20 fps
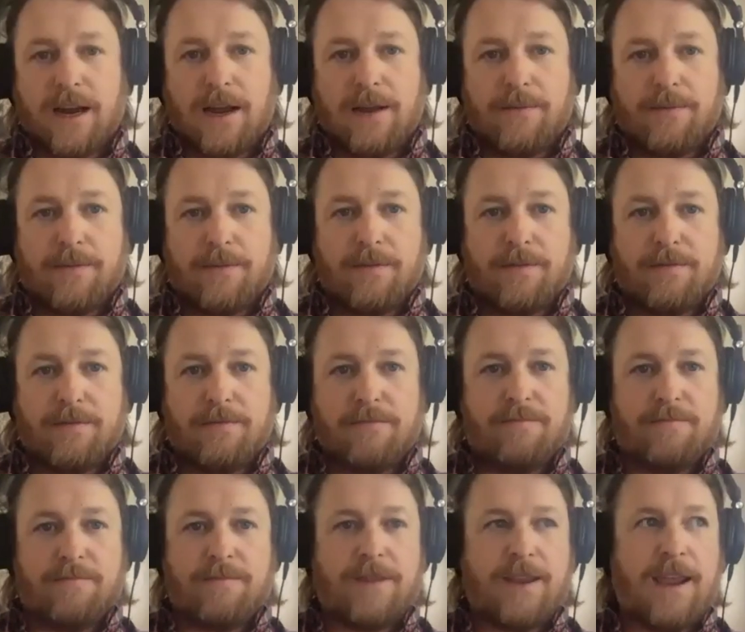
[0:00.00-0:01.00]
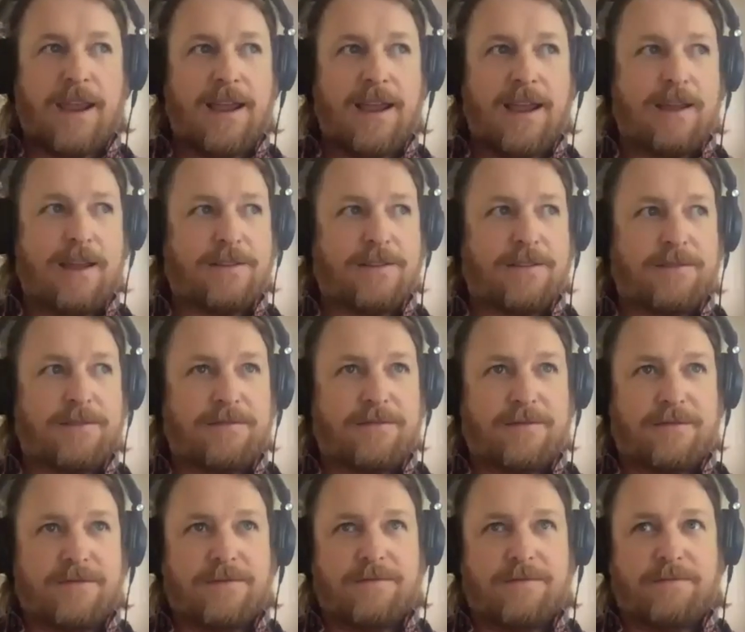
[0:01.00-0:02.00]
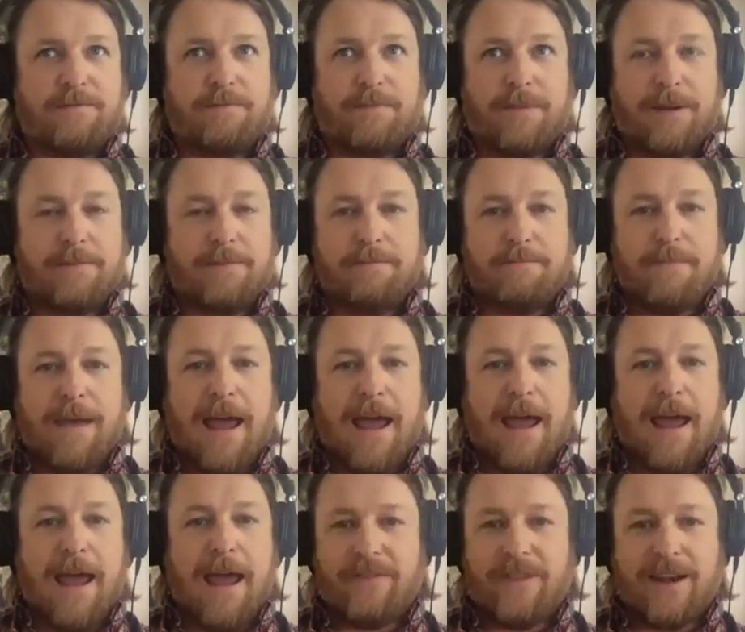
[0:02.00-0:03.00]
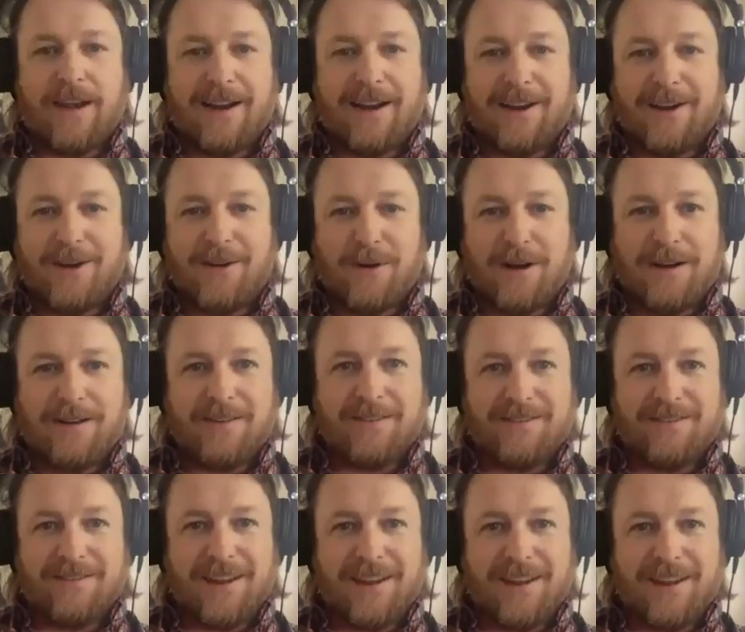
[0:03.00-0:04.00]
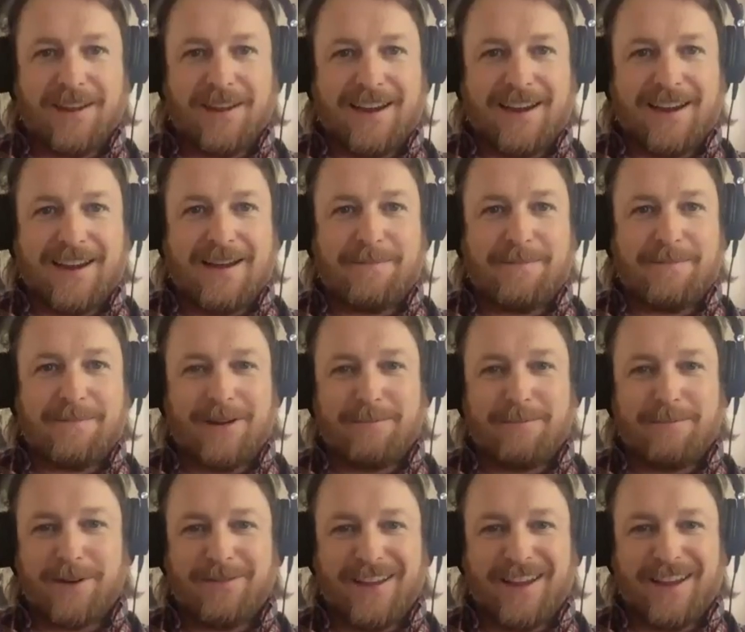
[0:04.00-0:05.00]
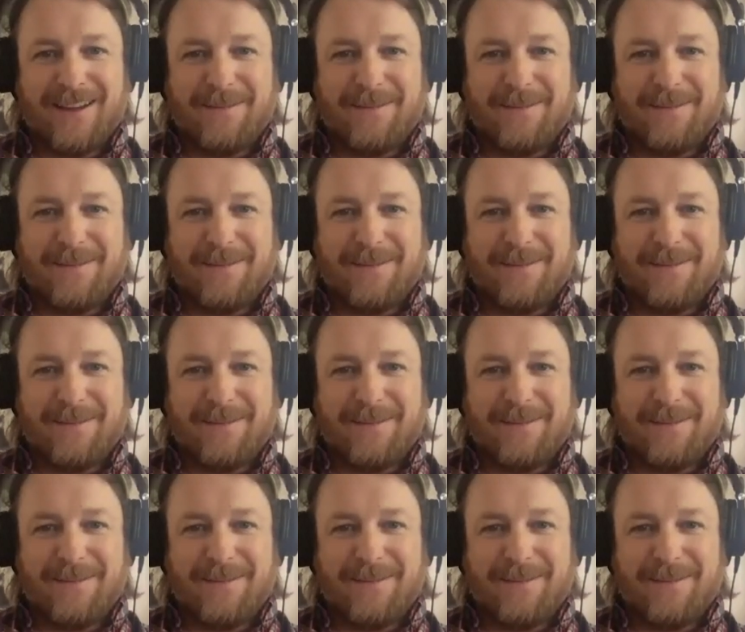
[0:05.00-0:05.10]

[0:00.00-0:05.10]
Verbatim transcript: Like I can't be mad that I can go out and like camp on Bureau of